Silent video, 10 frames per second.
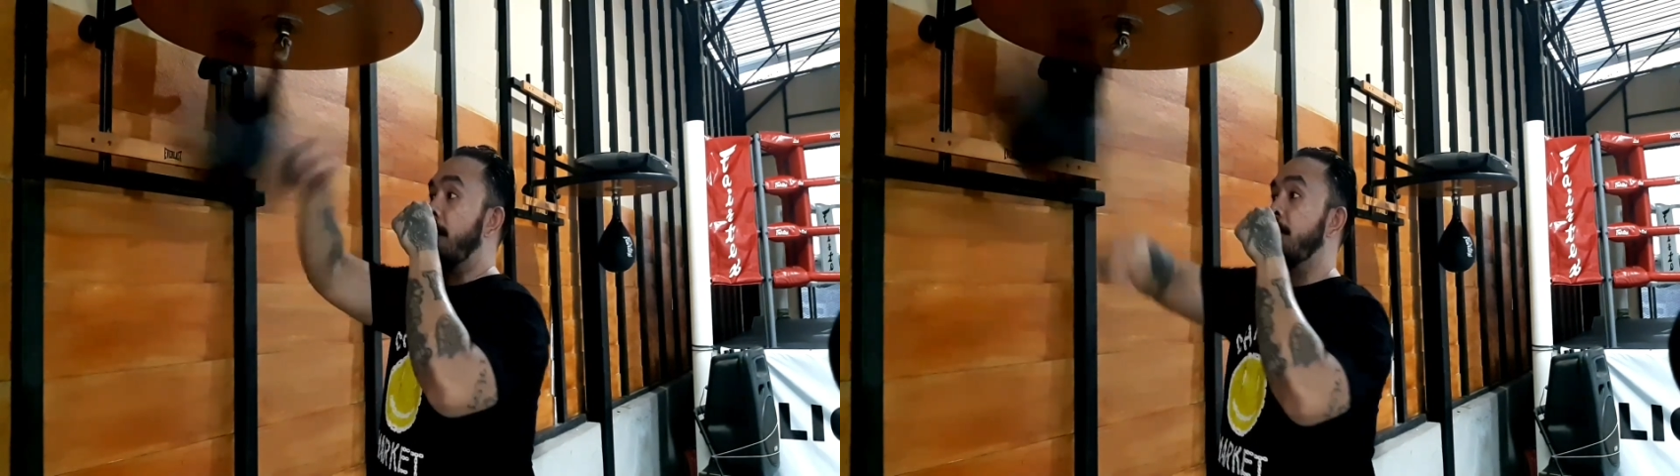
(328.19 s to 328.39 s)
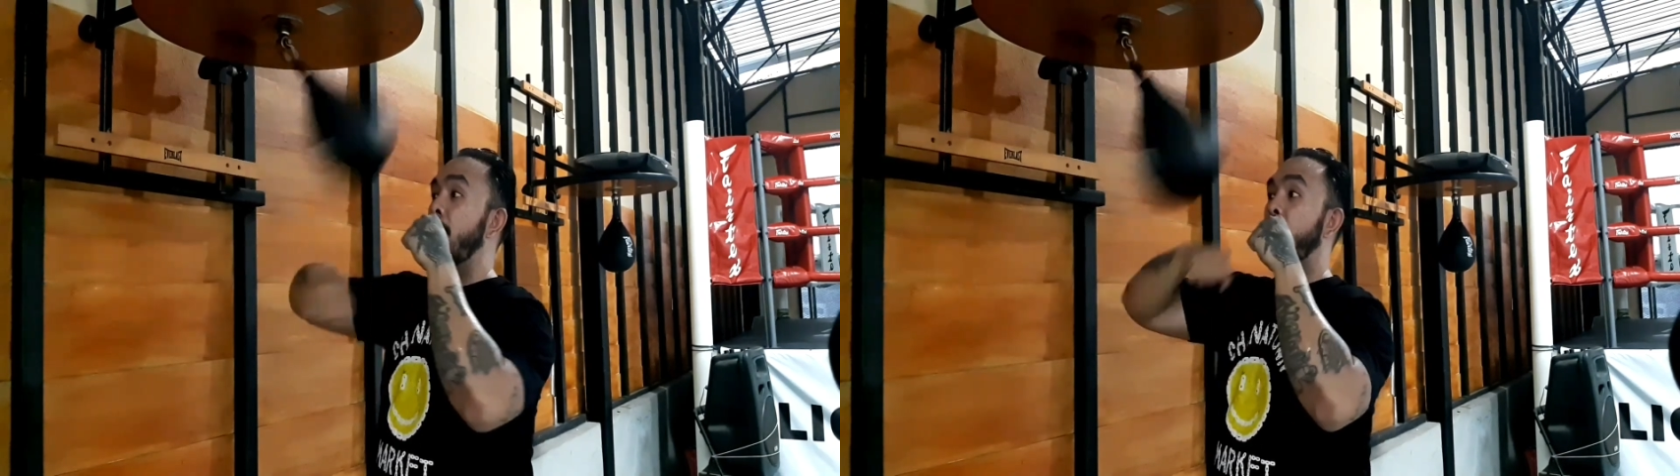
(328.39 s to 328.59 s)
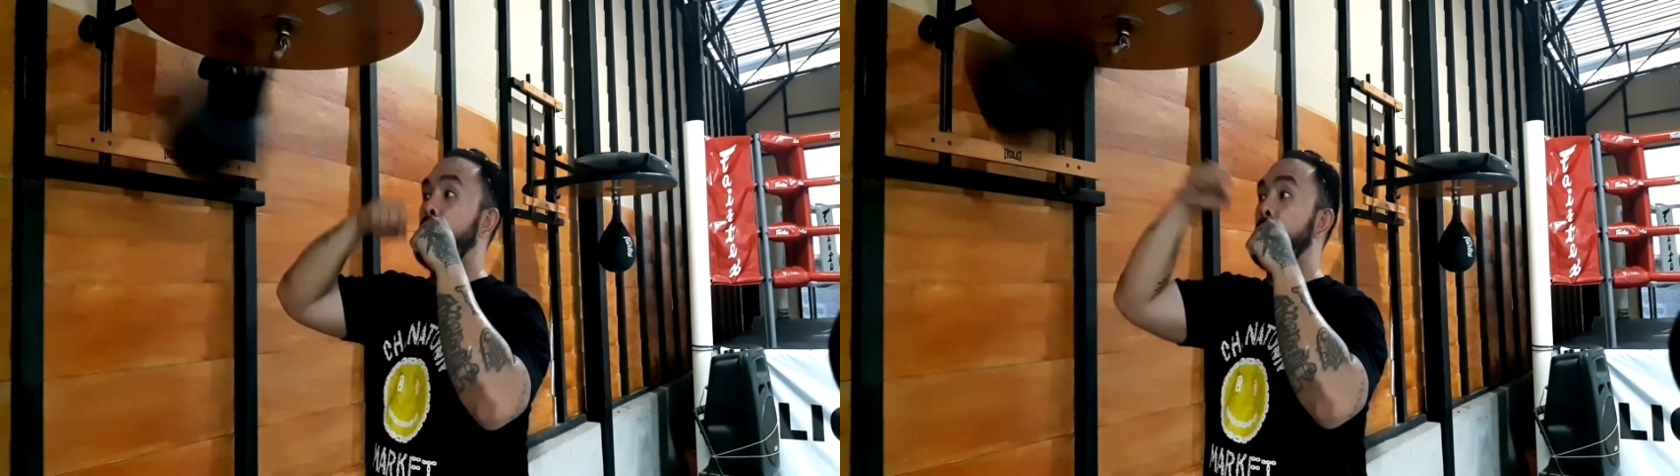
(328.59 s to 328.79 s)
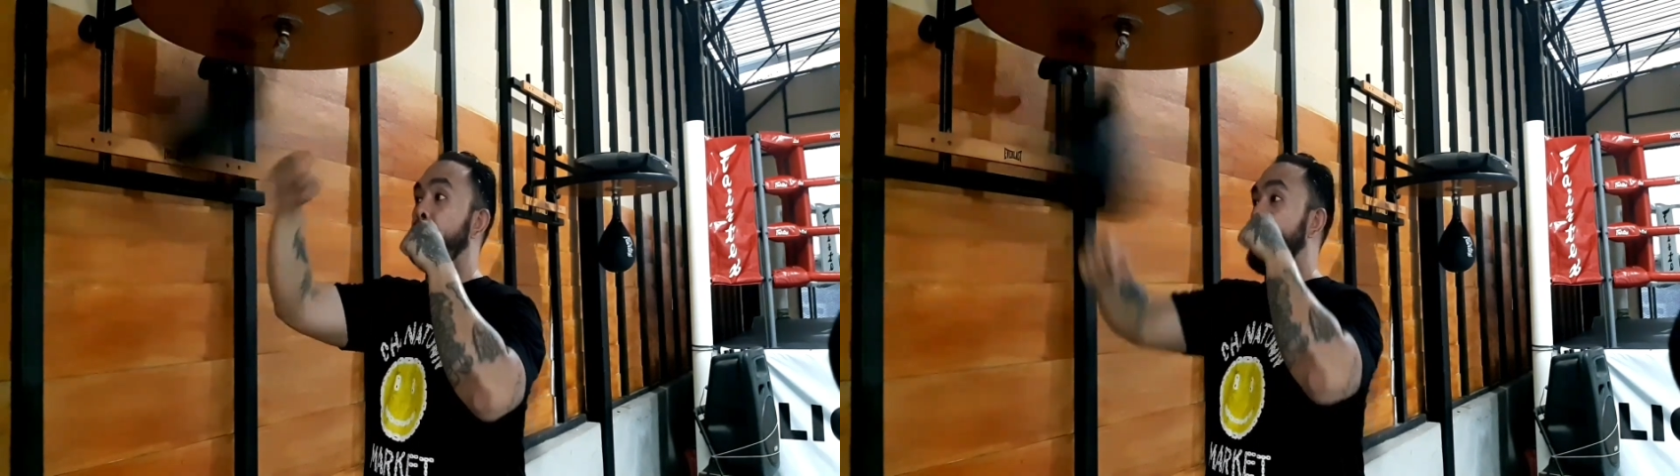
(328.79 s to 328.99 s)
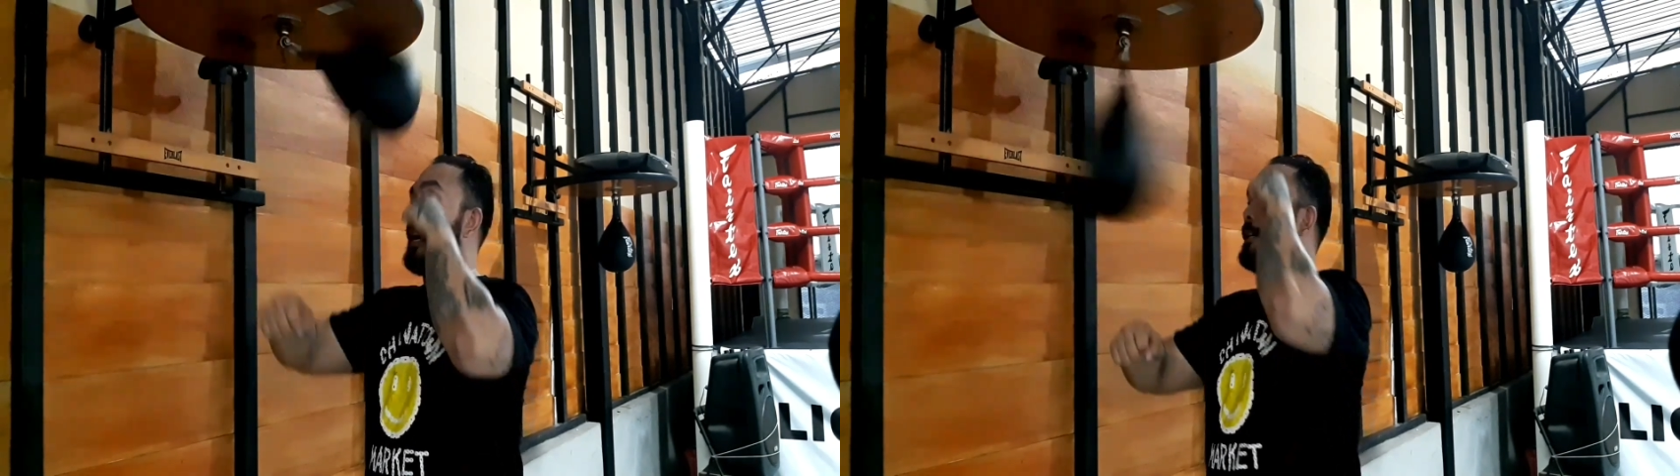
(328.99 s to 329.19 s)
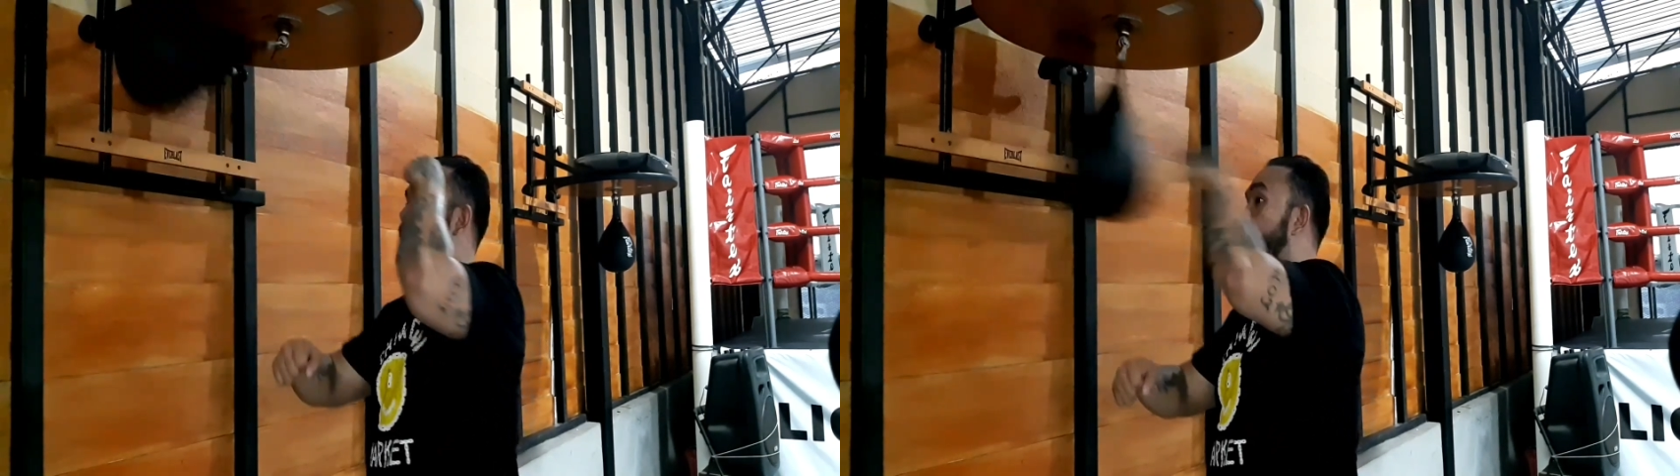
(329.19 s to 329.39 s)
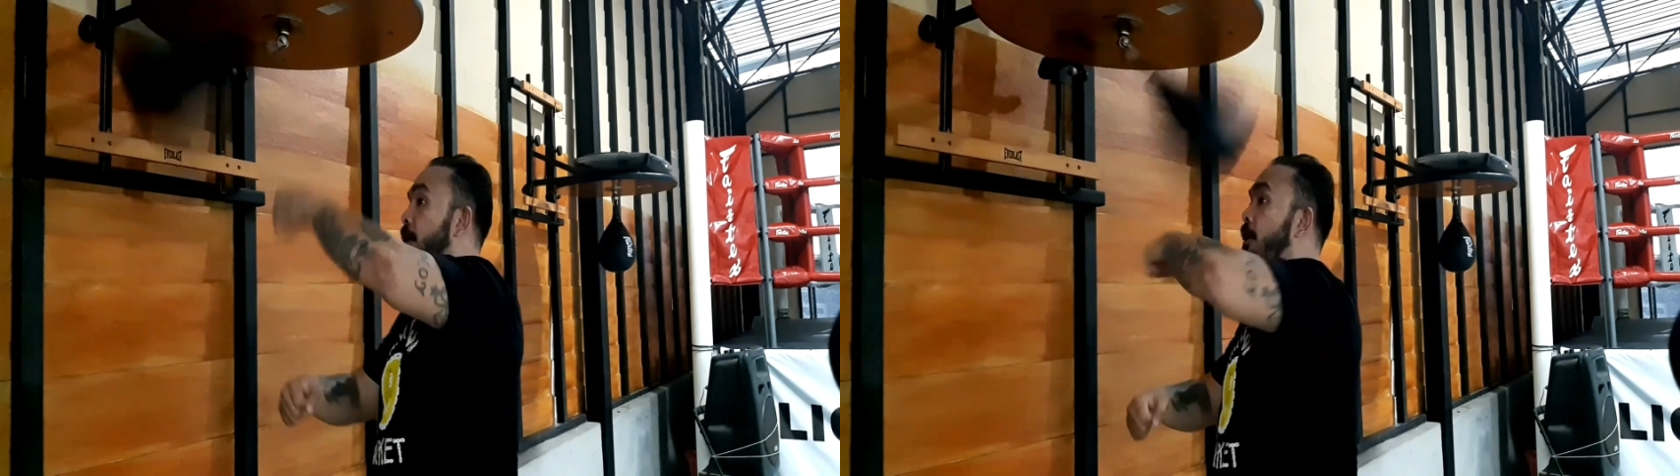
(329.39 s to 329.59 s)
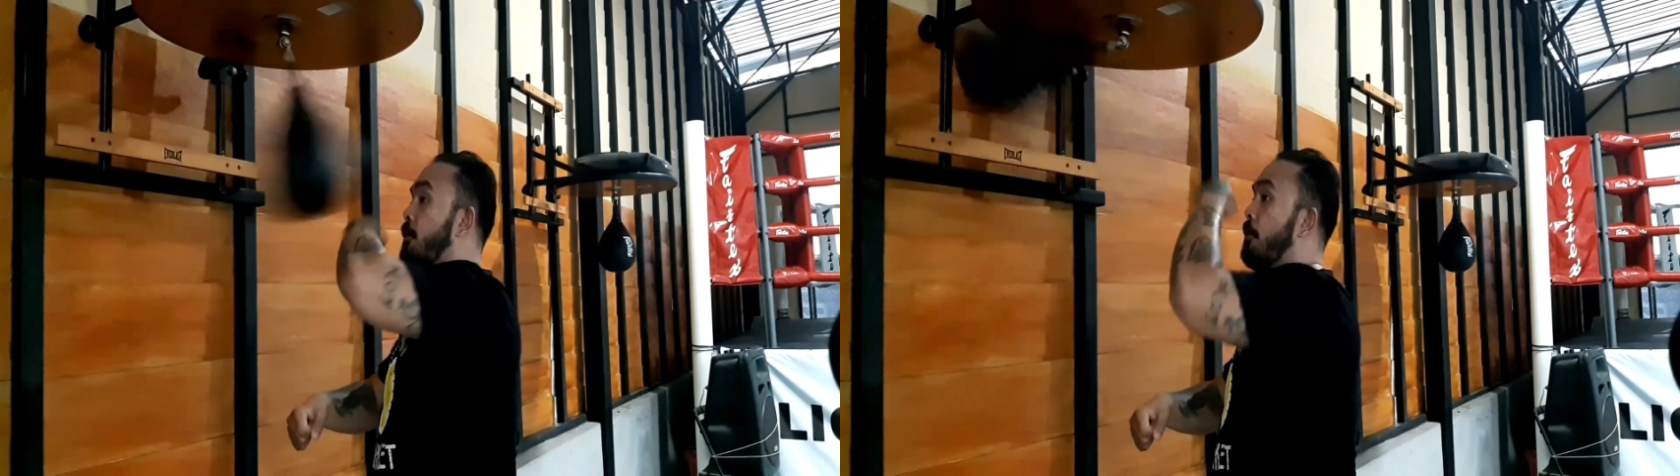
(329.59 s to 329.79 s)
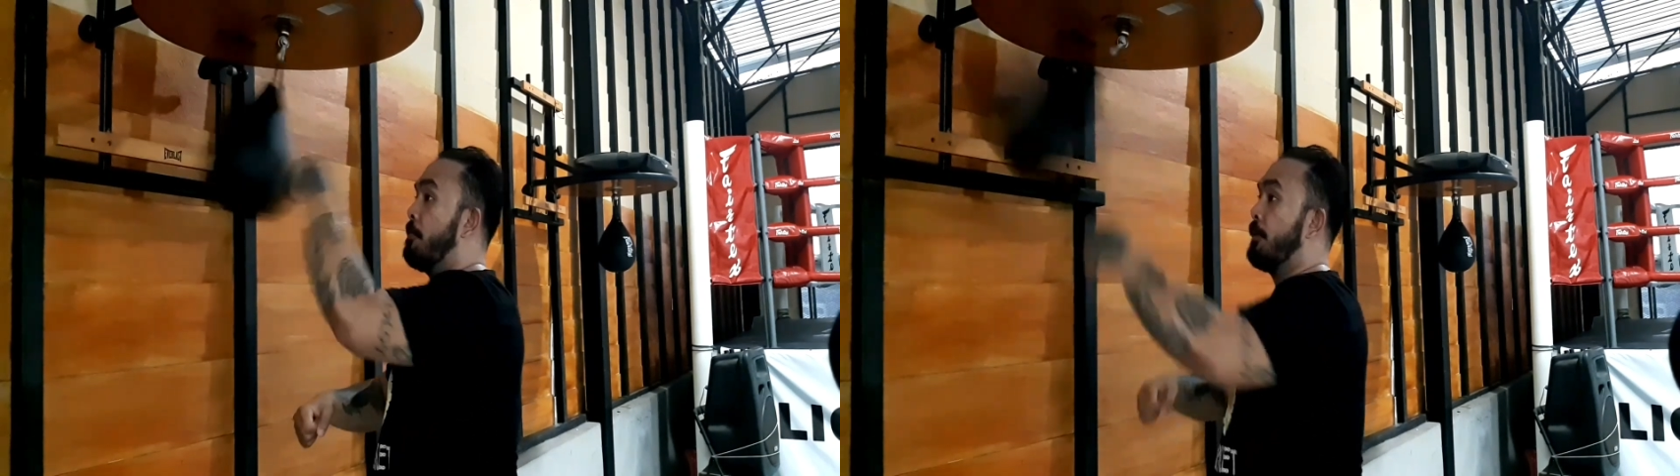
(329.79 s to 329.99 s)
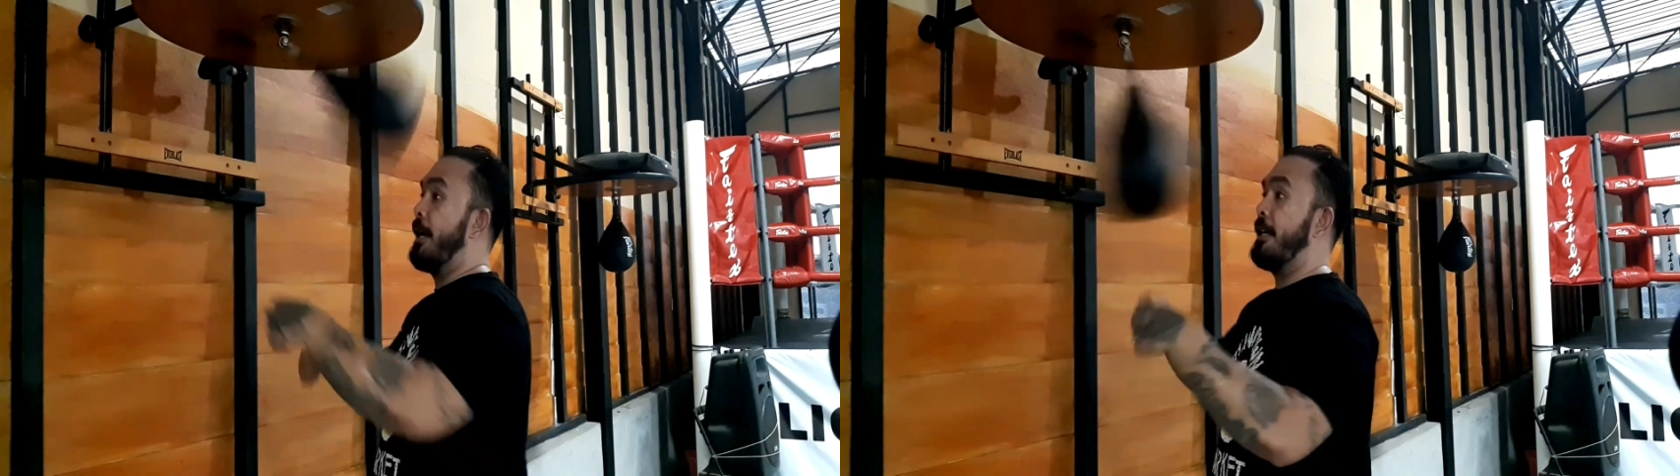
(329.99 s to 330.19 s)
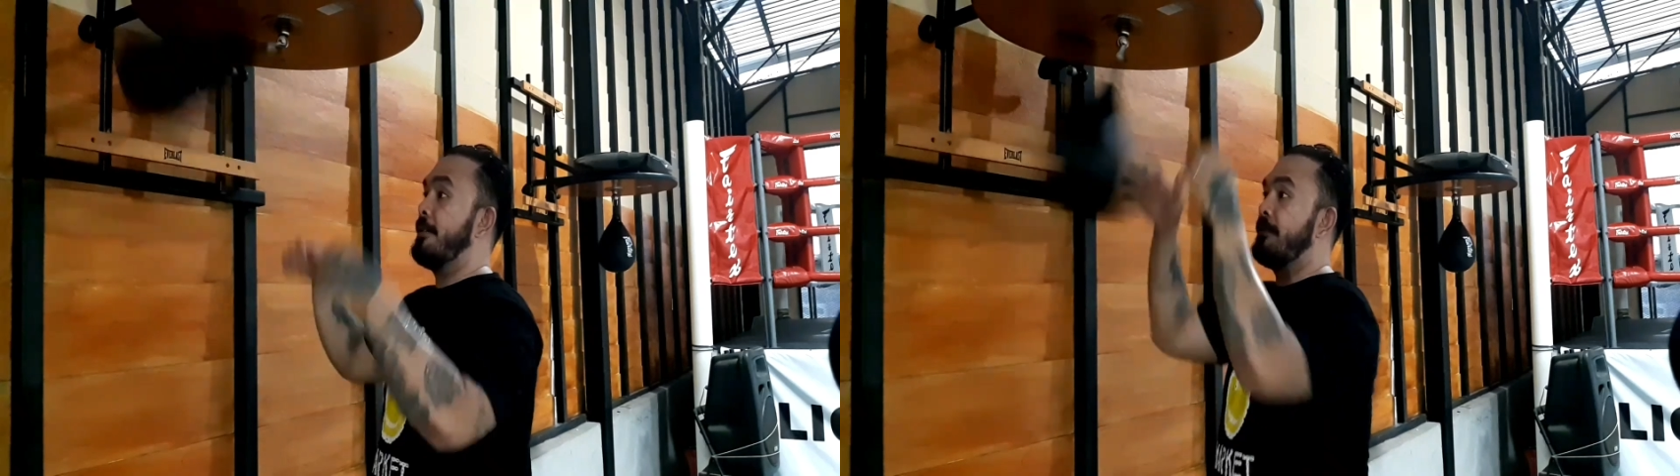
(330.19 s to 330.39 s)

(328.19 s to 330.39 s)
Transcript: Knuckle, blade, knuckle, blade.